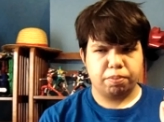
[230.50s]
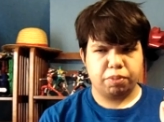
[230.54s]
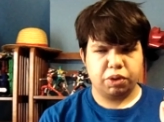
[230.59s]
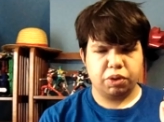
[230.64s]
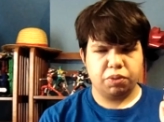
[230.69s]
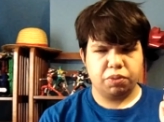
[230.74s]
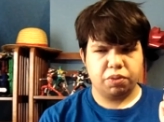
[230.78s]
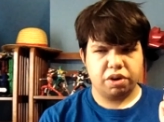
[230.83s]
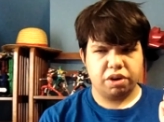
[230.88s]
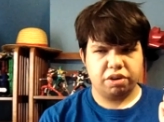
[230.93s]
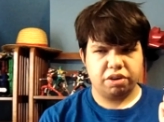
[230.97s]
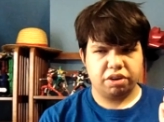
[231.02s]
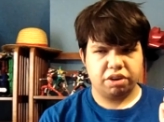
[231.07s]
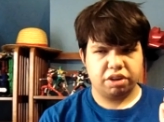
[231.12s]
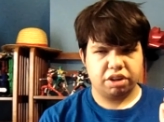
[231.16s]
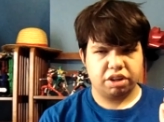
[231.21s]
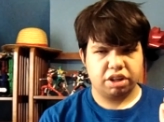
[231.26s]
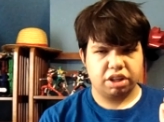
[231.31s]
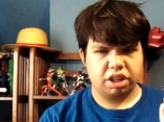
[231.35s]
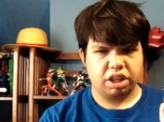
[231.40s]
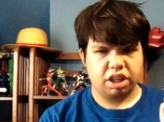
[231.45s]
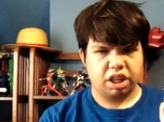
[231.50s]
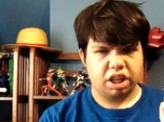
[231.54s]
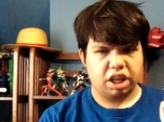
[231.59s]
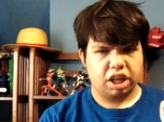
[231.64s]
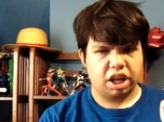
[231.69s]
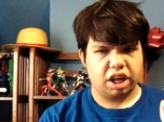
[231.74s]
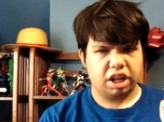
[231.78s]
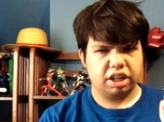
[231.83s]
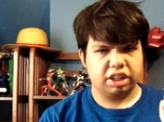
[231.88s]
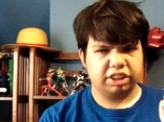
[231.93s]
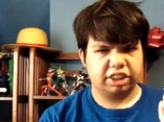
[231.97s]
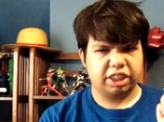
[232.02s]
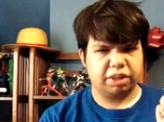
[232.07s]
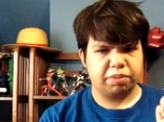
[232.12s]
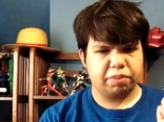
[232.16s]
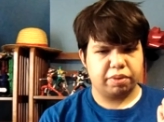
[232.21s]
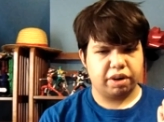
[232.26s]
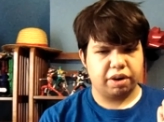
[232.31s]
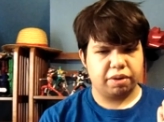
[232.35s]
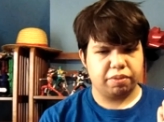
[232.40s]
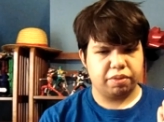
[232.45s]
blue one, and the
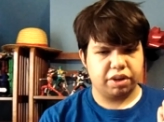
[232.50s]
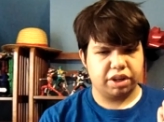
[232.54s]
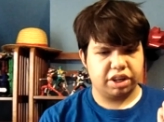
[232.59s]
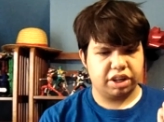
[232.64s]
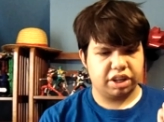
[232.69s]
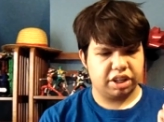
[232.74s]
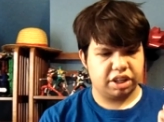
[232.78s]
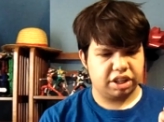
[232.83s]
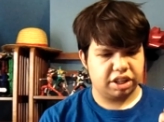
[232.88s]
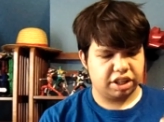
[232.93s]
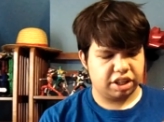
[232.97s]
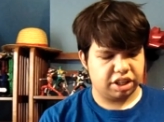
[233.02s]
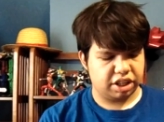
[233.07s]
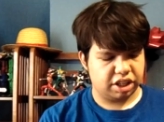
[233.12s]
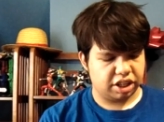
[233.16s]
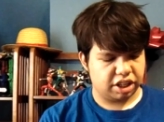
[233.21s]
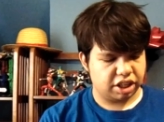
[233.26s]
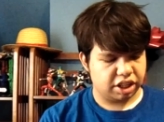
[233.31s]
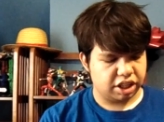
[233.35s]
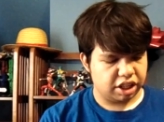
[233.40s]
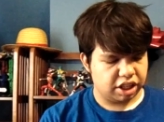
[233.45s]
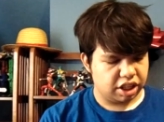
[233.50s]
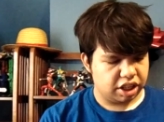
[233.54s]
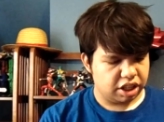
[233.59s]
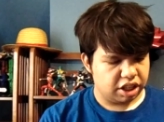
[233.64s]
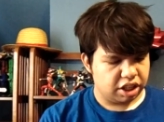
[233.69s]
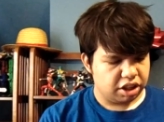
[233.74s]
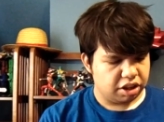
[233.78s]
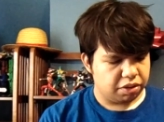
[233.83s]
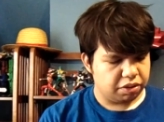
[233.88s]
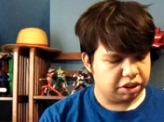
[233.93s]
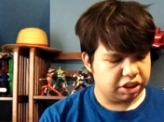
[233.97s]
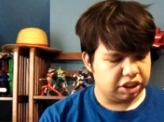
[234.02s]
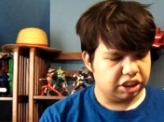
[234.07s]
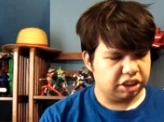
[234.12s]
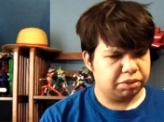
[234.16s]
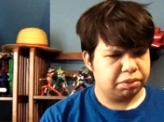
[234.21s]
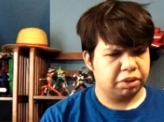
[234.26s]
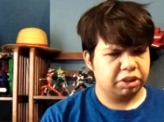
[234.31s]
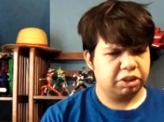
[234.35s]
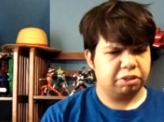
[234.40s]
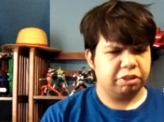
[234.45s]
samurai one, which is
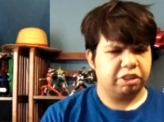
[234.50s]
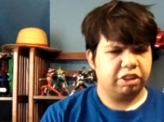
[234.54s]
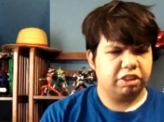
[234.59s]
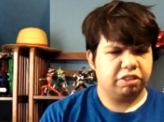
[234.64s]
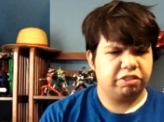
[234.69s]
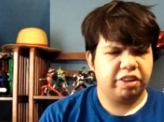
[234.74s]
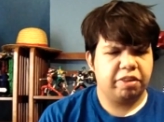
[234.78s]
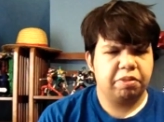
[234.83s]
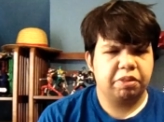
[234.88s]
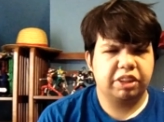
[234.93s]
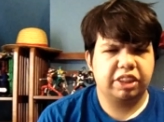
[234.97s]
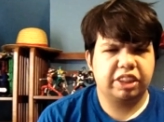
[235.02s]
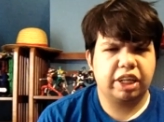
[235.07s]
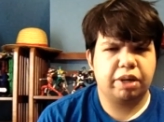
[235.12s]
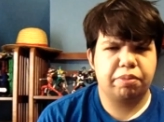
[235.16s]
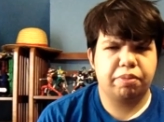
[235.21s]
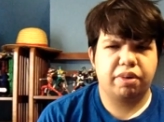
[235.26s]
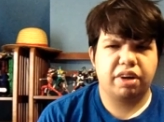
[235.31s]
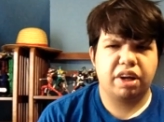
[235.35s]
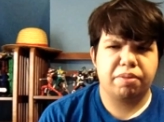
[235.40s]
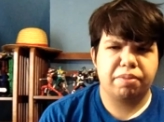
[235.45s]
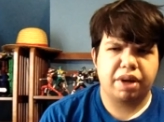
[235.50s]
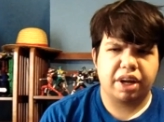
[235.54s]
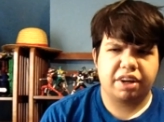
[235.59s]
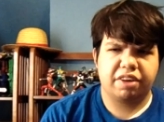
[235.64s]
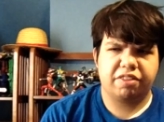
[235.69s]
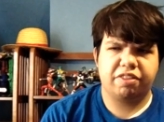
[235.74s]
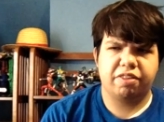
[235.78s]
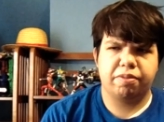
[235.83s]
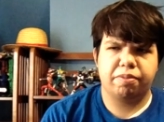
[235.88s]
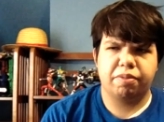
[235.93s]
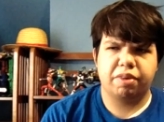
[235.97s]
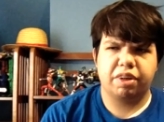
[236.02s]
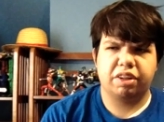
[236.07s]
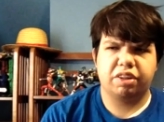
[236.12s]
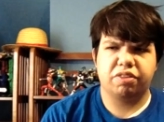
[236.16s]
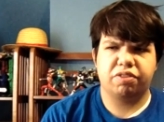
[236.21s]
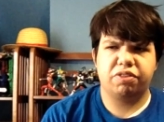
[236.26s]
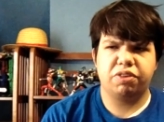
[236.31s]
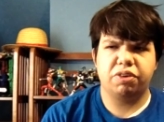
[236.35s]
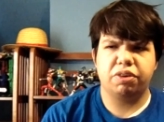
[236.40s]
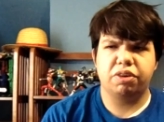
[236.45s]
supposed to be a famous samurai from like
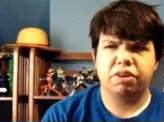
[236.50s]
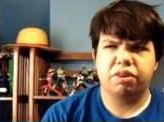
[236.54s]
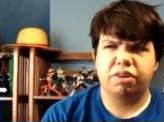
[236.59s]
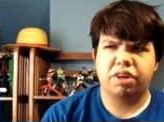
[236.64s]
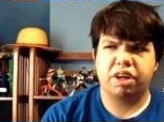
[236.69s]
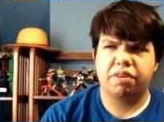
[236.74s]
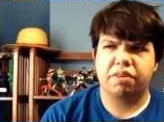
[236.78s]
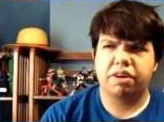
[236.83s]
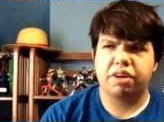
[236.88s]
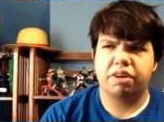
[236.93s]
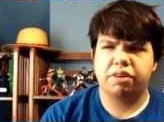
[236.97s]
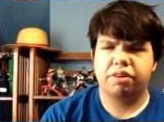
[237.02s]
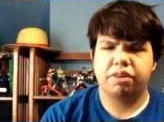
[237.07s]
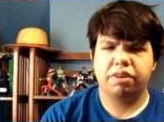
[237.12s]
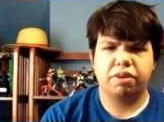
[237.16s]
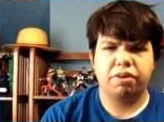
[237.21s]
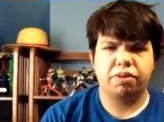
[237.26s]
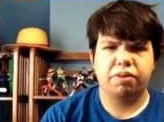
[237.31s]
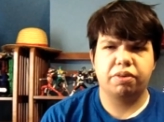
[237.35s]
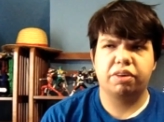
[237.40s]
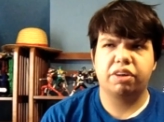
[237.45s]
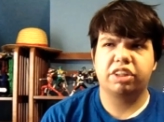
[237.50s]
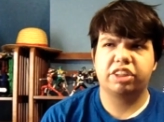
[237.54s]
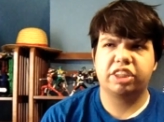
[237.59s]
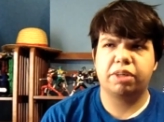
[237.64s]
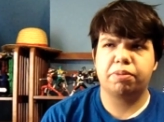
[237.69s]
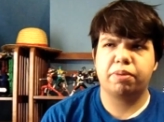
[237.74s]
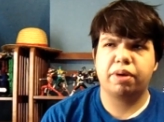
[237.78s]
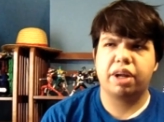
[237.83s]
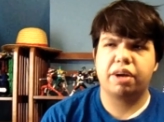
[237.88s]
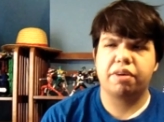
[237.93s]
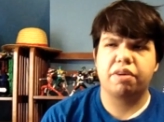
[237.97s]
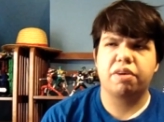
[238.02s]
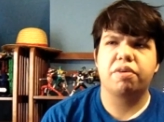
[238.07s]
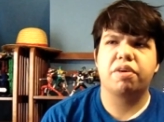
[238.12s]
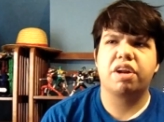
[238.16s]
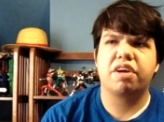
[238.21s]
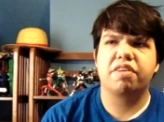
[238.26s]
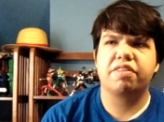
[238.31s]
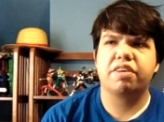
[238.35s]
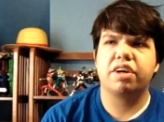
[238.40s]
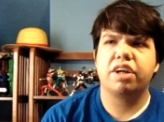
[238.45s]
the feudal era or samurai era,
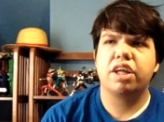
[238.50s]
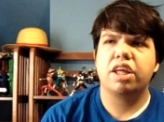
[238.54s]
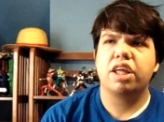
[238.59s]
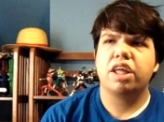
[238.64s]
whatever.